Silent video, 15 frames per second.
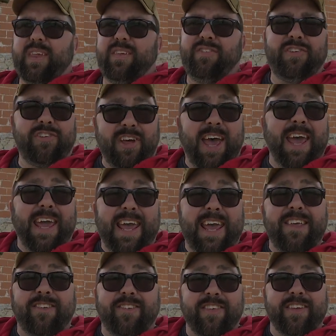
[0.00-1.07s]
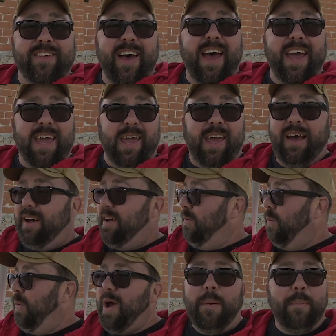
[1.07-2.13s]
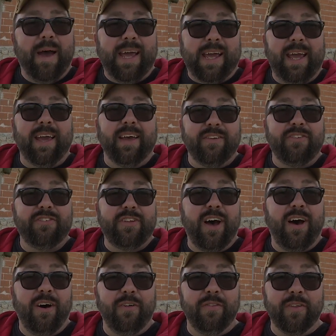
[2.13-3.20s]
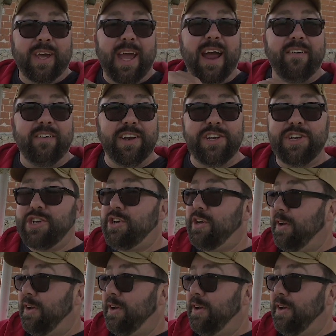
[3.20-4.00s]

Today is the day. We are making a start on the garage.